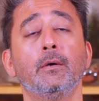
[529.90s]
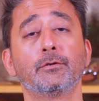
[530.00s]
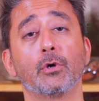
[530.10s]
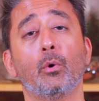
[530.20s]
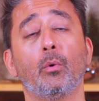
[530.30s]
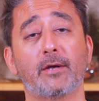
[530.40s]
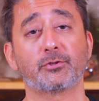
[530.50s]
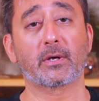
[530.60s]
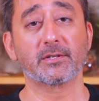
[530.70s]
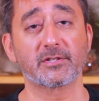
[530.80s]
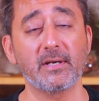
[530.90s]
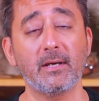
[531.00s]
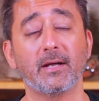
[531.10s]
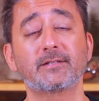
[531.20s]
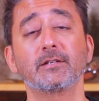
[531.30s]
So as you can see,
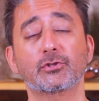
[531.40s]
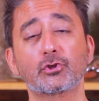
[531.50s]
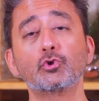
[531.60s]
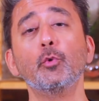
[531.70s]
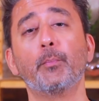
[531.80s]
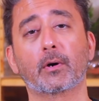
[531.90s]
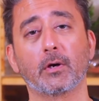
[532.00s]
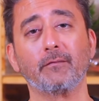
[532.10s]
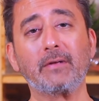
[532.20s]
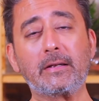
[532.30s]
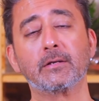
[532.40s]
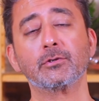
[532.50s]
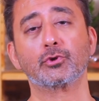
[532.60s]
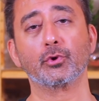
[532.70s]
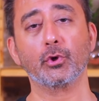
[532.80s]
it's super
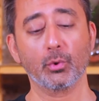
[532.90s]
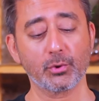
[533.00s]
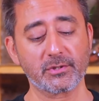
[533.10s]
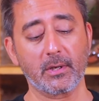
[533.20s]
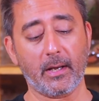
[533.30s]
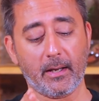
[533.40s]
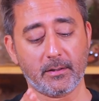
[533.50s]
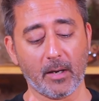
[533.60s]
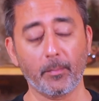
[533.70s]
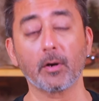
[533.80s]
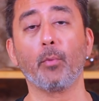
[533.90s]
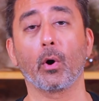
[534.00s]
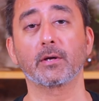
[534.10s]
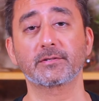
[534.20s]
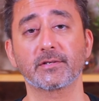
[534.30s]
convenient to use a double
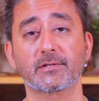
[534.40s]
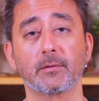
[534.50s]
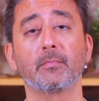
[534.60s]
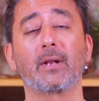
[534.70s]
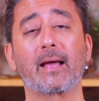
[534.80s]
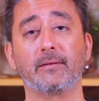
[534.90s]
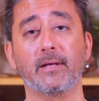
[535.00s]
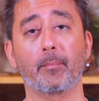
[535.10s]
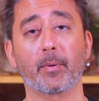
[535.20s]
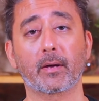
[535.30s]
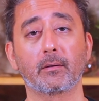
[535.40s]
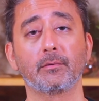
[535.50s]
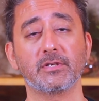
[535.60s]
boiler system like the Epic